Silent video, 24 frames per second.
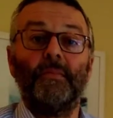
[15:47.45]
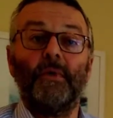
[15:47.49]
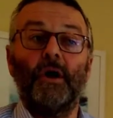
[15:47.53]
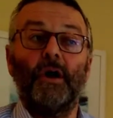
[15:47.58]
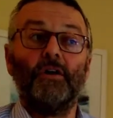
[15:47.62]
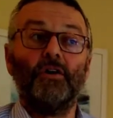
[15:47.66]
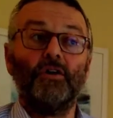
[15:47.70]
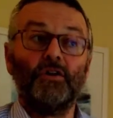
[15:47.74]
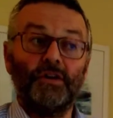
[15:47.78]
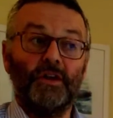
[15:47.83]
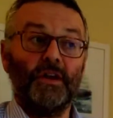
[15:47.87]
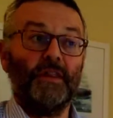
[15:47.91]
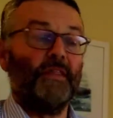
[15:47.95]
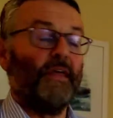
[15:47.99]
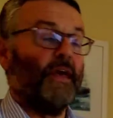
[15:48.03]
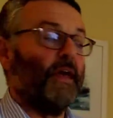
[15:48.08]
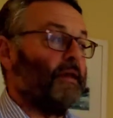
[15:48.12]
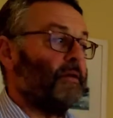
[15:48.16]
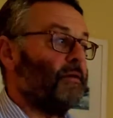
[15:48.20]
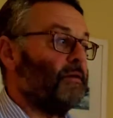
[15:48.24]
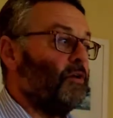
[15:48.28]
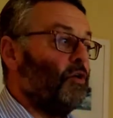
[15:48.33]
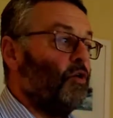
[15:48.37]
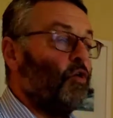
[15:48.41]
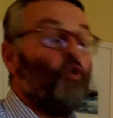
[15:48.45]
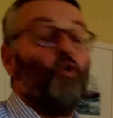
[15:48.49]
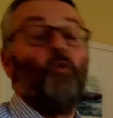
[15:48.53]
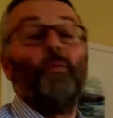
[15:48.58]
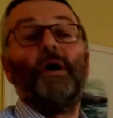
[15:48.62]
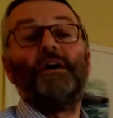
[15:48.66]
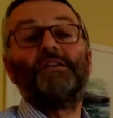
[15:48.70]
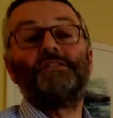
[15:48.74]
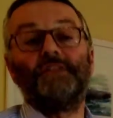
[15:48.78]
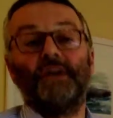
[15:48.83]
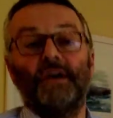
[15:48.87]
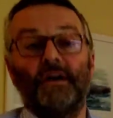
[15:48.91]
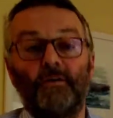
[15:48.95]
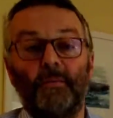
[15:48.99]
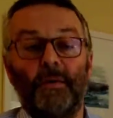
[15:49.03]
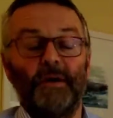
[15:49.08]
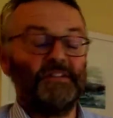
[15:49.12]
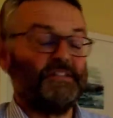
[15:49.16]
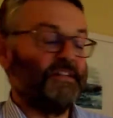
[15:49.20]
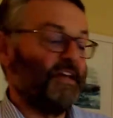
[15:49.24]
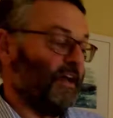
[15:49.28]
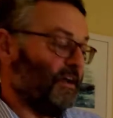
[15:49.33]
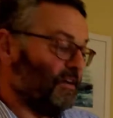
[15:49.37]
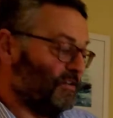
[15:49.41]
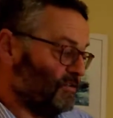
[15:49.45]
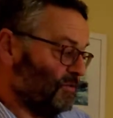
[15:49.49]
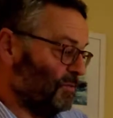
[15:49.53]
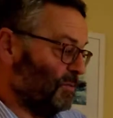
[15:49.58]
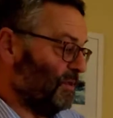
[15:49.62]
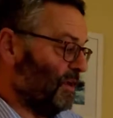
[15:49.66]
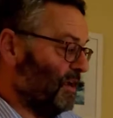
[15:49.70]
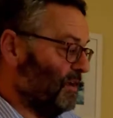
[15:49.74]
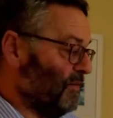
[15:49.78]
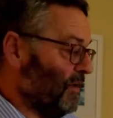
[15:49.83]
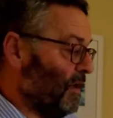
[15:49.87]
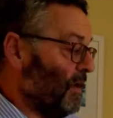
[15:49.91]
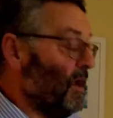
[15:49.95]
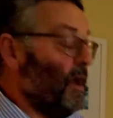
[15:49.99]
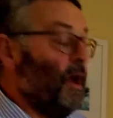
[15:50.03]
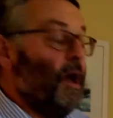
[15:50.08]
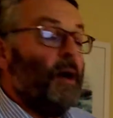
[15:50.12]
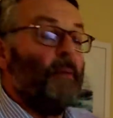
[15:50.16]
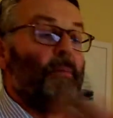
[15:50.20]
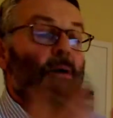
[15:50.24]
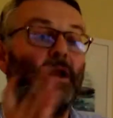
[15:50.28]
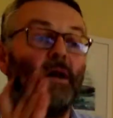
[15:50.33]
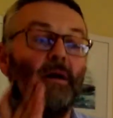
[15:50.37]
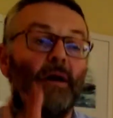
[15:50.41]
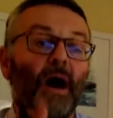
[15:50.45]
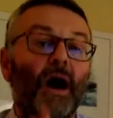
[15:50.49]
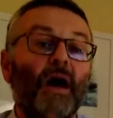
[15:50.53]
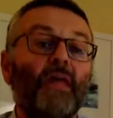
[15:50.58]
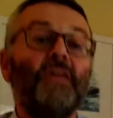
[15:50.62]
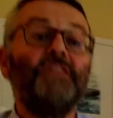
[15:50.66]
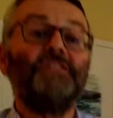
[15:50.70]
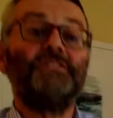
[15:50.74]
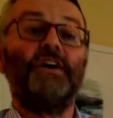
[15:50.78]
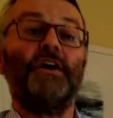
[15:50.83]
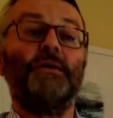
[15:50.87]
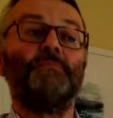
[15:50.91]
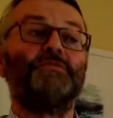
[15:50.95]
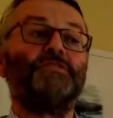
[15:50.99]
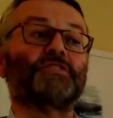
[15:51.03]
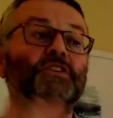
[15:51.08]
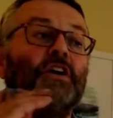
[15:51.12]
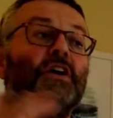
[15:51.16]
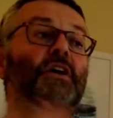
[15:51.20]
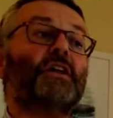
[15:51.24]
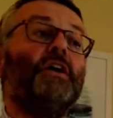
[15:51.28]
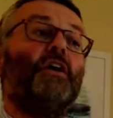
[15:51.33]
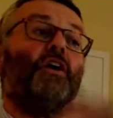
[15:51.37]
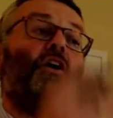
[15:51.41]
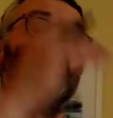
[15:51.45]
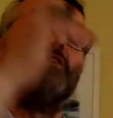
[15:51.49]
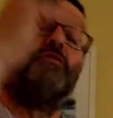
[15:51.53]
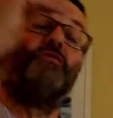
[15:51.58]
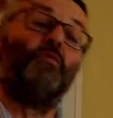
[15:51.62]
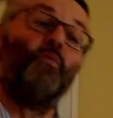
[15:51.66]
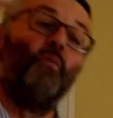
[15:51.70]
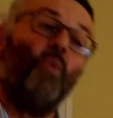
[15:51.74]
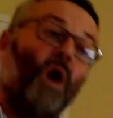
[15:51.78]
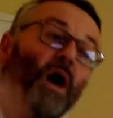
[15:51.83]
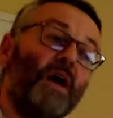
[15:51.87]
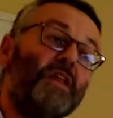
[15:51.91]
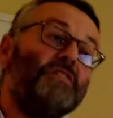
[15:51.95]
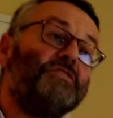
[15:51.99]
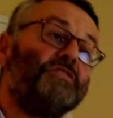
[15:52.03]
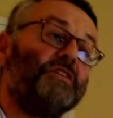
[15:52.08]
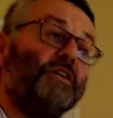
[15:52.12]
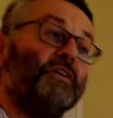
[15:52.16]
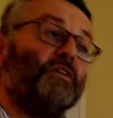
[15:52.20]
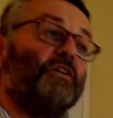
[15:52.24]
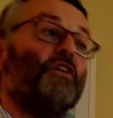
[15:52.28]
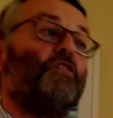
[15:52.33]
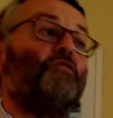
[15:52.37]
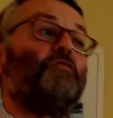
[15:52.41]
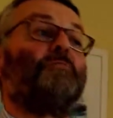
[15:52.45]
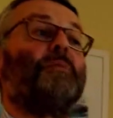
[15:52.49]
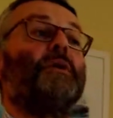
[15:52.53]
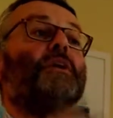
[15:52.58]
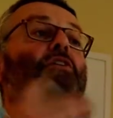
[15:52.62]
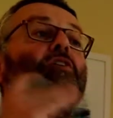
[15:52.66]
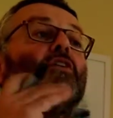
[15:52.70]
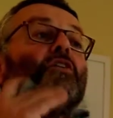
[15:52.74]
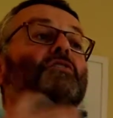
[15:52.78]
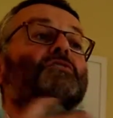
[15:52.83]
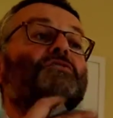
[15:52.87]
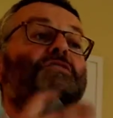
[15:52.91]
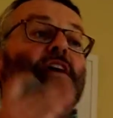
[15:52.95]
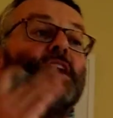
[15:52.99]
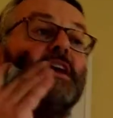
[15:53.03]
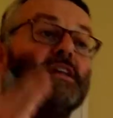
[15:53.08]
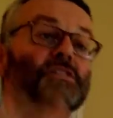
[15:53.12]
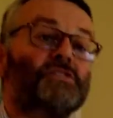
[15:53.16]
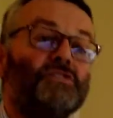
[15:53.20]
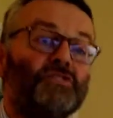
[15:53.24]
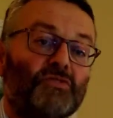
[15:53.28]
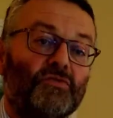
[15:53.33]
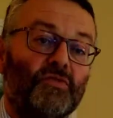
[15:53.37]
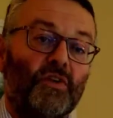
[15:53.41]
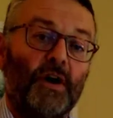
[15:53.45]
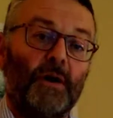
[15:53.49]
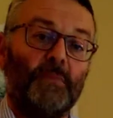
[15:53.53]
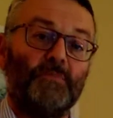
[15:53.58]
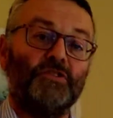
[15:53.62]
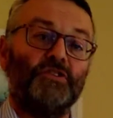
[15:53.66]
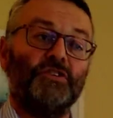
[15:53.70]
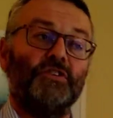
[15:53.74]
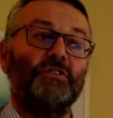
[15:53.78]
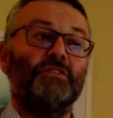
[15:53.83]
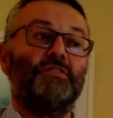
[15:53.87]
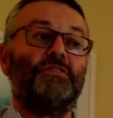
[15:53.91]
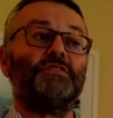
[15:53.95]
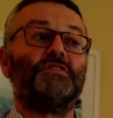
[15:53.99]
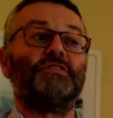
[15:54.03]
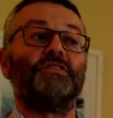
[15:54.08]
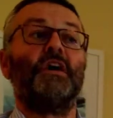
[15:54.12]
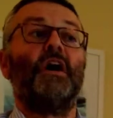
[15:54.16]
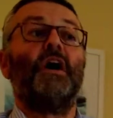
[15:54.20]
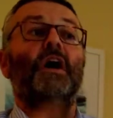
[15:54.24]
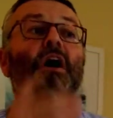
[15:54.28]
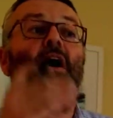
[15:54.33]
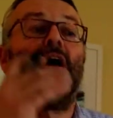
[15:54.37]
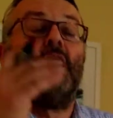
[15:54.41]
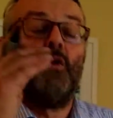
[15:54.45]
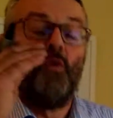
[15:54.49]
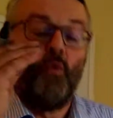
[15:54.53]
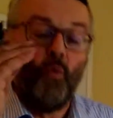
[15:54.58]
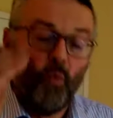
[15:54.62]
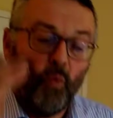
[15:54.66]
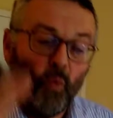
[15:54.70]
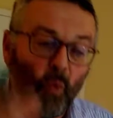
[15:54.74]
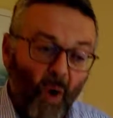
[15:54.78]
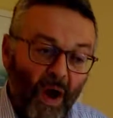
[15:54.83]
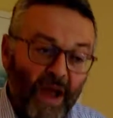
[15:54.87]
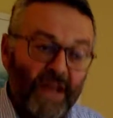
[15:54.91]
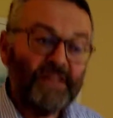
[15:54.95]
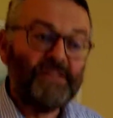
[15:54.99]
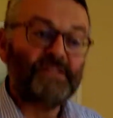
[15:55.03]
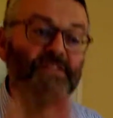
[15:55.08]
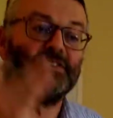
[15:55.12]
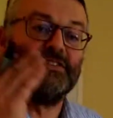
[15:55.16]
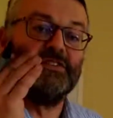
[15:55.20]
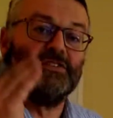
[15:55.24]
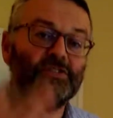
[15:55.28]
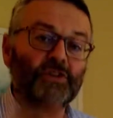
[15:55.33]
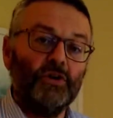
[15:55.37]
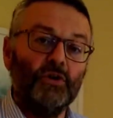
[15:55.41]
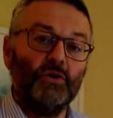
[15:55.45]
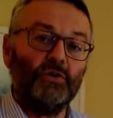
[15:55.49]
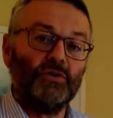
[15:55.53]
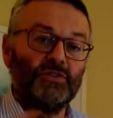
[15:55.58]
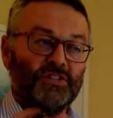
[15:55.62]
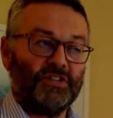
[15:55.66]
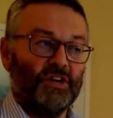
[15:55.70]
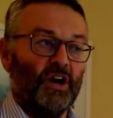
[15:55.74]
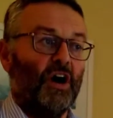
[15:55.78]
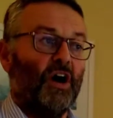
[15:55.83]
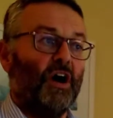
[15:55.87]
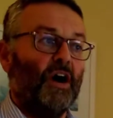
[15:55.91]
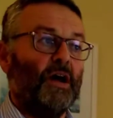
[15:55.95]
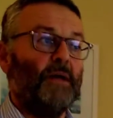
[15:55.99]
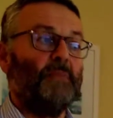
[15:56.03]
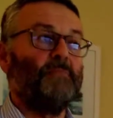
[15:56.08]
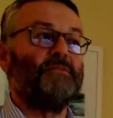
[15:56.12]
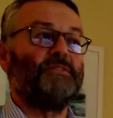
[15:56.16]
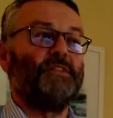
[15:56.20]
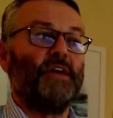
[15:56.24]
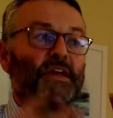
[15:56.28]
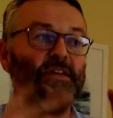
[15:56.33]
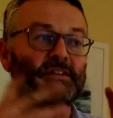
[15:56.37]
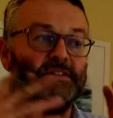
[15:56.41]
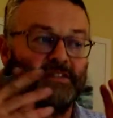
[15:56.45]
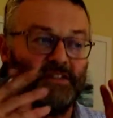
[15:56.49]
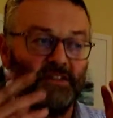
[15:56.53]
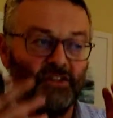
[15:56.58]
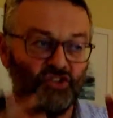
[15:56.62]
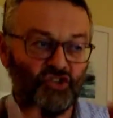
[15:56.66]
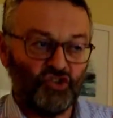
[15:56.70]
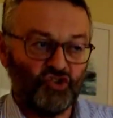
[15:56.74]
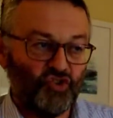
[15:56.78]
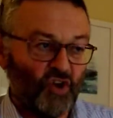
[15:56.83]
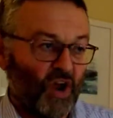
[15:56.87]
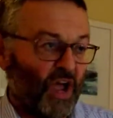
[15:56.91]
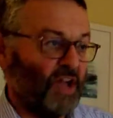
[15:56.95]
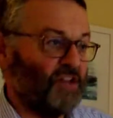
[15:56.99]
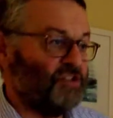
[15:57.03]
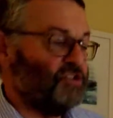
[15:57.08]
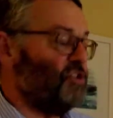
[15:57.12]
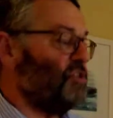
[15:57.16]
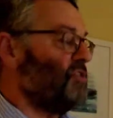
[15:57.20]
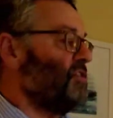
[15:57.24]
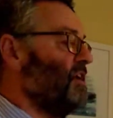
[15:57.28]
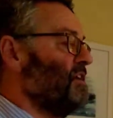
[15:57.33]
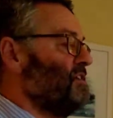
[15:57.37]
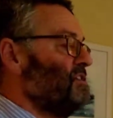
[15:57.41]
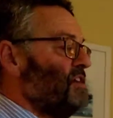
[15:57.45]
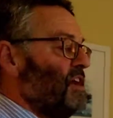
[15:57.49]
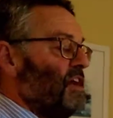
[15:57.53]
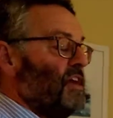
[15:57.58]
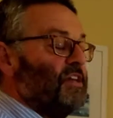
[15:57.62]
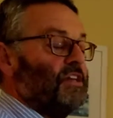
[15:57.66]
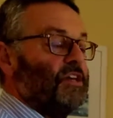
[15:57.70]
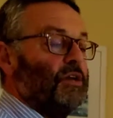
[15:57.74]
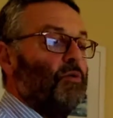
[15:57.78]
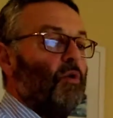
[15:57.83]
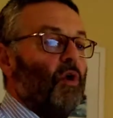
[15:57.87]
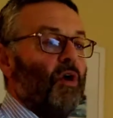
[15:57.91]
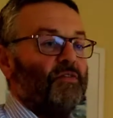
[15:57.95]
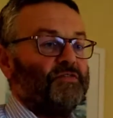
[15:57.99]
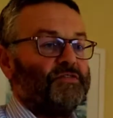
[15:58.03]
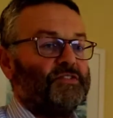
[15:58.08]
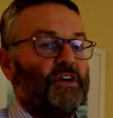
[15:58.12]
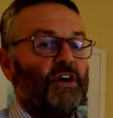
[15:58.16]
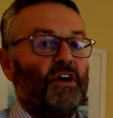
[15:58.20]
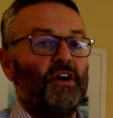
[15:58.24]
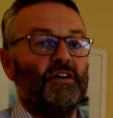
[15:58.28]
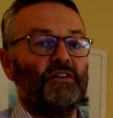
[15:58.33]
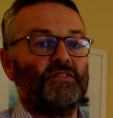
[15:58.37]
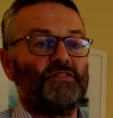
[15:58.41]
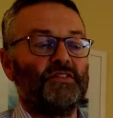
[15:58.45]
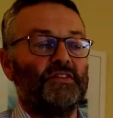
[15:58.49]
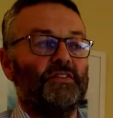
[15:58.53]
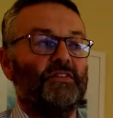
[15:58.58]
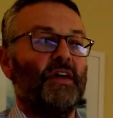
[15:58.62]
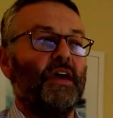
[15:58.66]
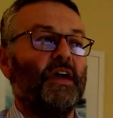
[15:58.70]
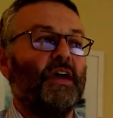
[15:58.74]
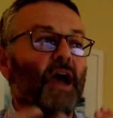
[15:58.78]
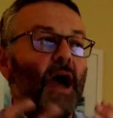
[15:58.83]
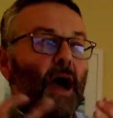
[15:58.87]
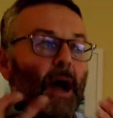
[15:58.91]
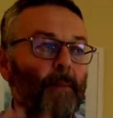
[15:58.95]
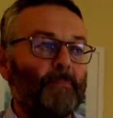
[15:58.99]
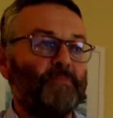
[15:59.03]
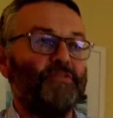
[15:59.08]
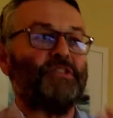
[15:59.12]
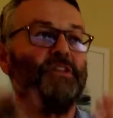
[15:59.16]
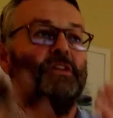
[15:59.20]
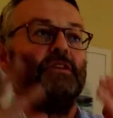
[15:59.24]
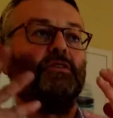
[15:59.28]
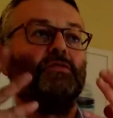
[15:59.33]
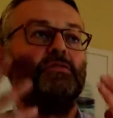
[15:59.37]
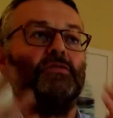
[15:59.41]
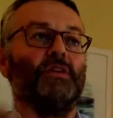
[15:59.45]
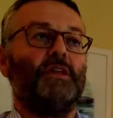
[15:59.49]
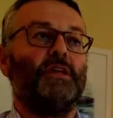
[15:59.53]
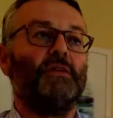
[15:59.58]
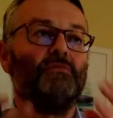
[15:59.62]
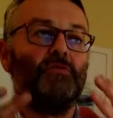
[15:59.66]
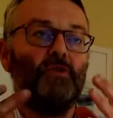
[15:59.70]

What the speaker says: I'll look at it then, or my text or whatever. But at other times, turn it off. Why do you turn it off? Because interruptions waste your time. They distract you. They take you off task. They absolutely